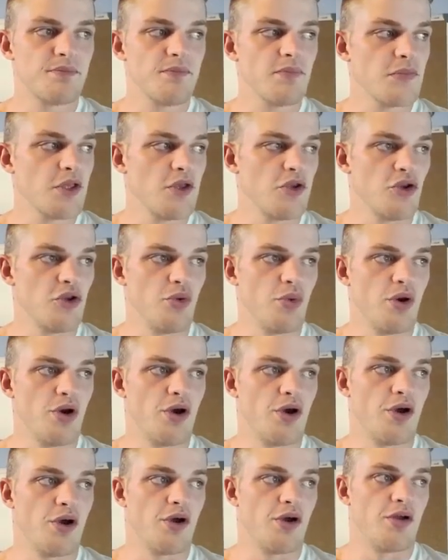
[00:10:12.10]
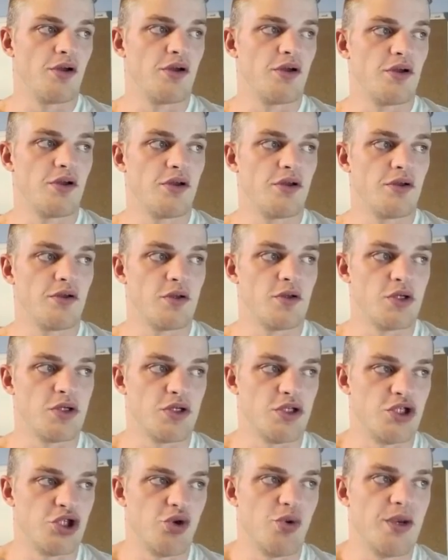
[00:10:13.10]
you were
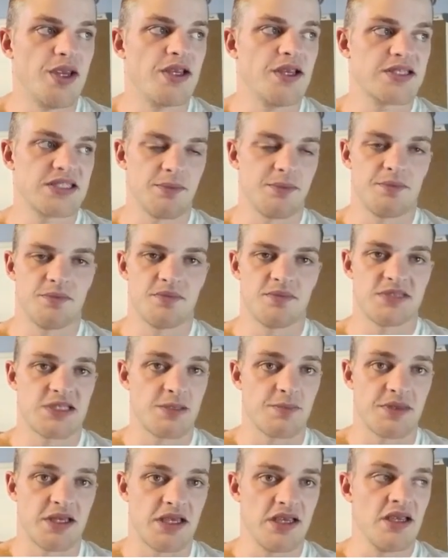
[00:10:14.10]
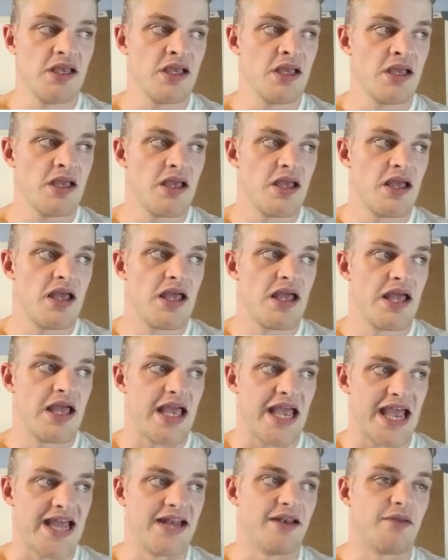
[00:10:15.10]
doing something,
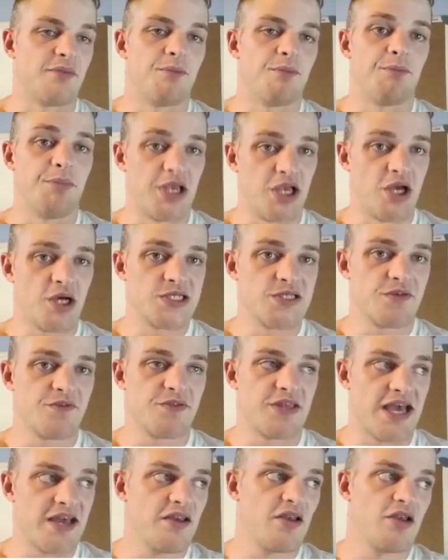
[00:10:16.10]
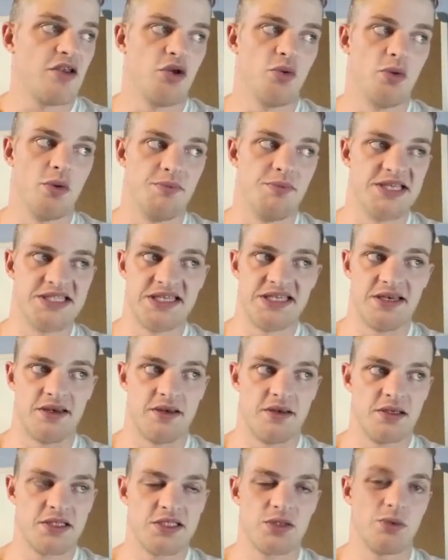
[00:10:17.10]
and because of that, you were busy.
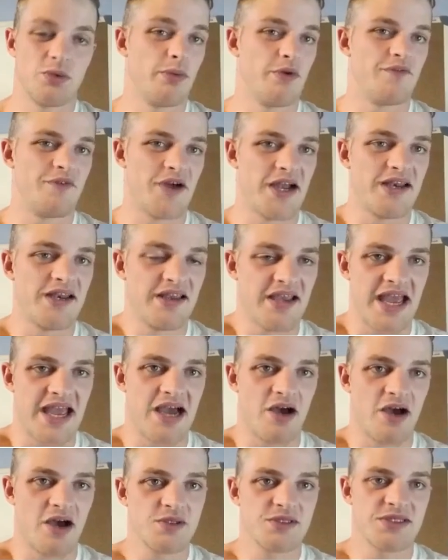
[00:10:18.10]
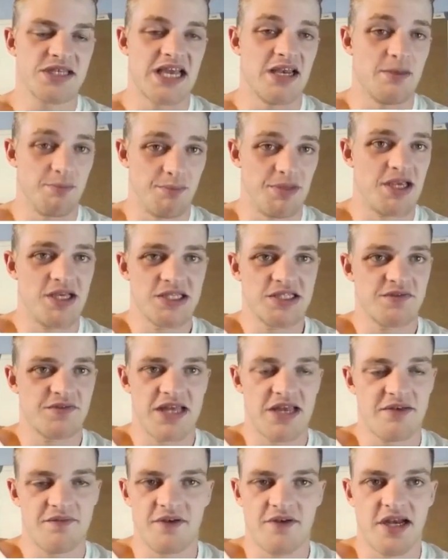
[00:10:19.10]
So we were finding a house, and because of
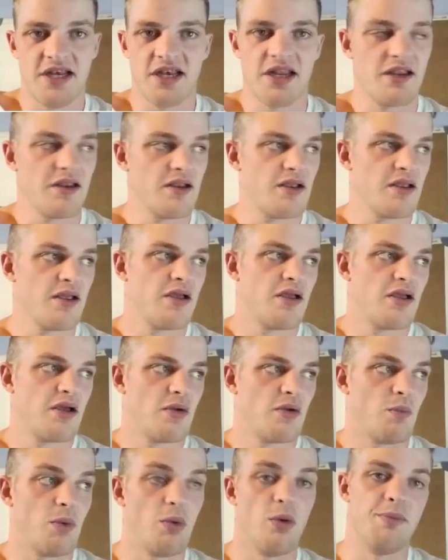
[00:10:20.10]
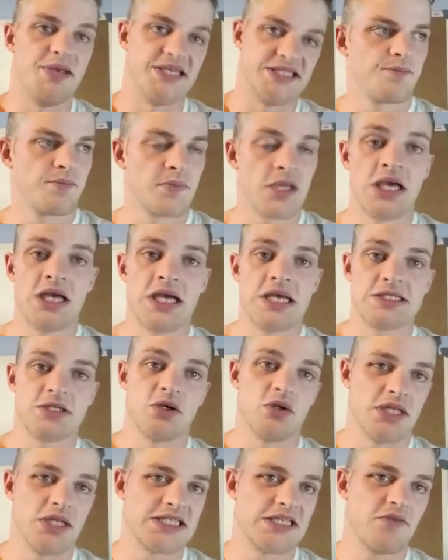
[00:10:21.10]
that finding, we were busy. So
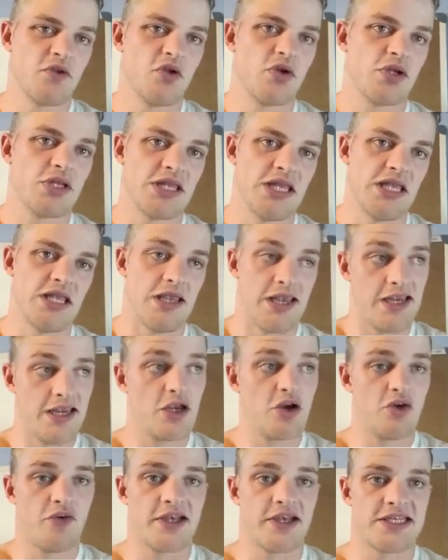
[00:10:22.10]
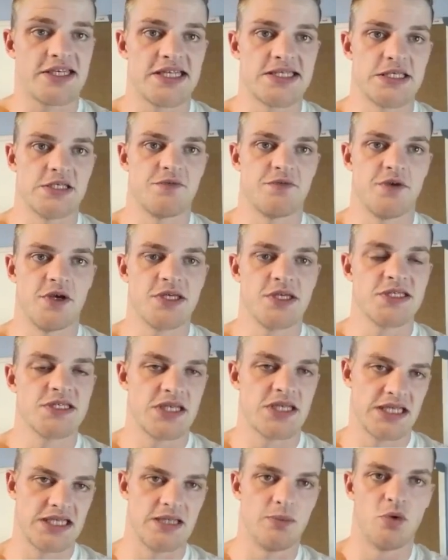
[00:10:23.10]
let's have a look at the incorrect answers first,
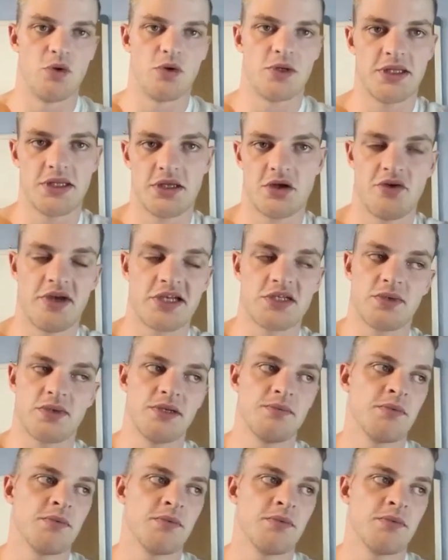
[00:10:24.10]
and then we'll look at the correct one.